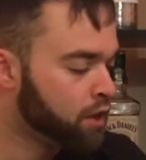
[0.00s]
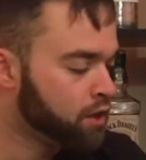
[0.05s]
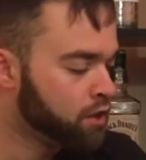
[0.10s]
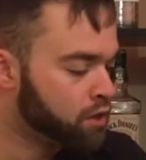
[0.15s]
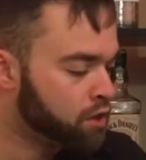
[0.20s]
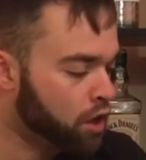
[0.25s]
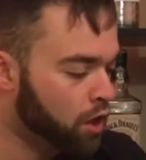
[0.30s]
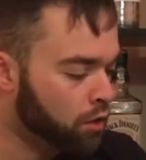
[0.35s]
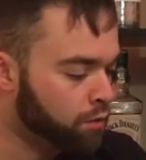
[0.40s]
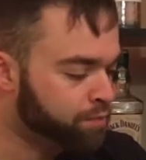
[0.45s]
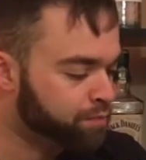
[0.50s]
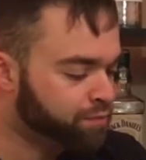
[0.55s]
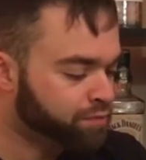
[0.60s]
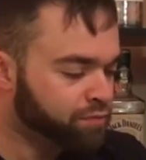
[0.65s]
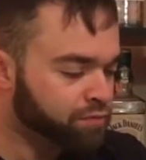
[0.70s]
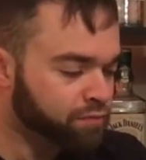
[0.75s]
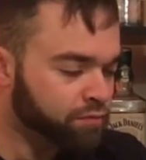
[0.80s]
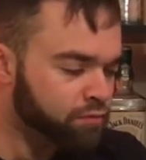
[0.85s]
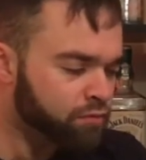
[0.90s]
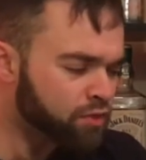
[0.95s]
So,
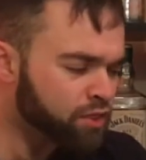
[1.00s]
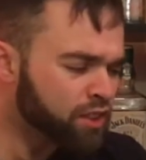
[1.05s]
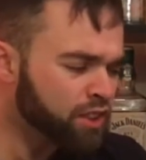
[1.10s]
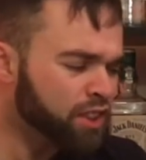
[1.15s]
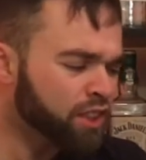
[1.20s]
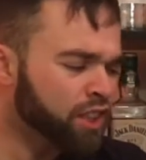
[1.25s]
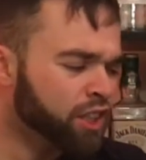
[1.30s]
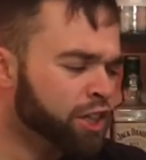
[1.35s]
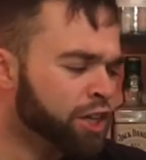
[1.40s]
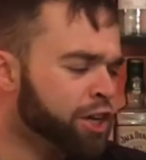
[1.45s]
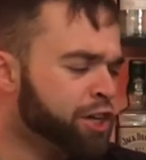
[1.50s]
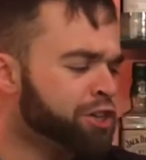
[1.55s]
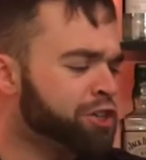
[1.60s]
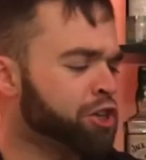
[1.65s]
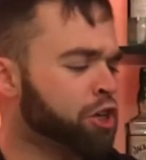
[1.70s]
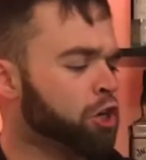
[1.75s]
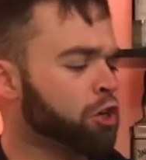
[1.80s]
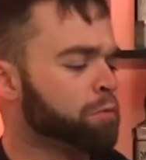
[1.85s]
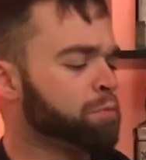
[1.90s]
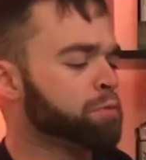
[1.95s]
in
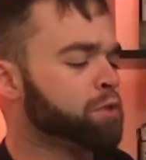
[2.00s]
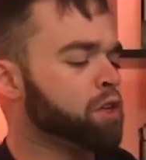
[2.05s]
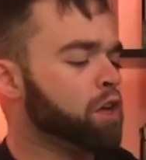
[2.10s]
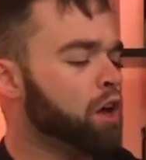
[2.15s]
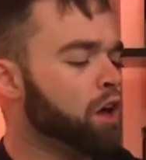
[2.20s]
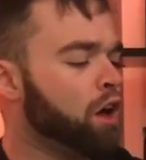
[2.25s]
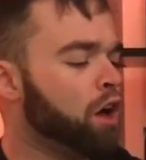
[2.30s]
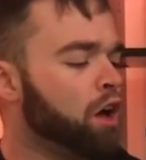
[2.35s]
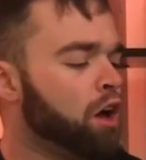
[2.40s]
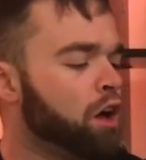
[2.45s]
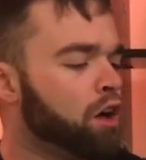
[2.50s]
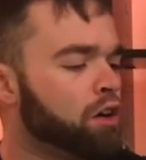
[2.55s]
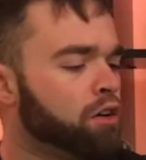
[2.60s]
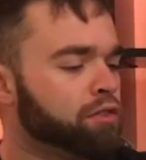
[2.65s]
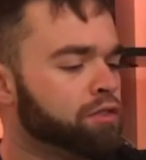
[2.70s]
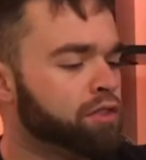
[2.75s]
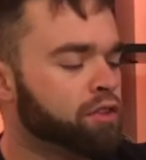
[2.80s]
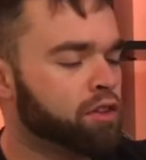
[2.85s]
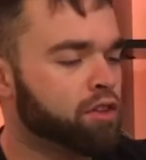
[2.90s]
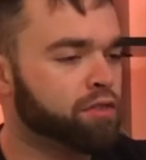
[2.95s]
terms of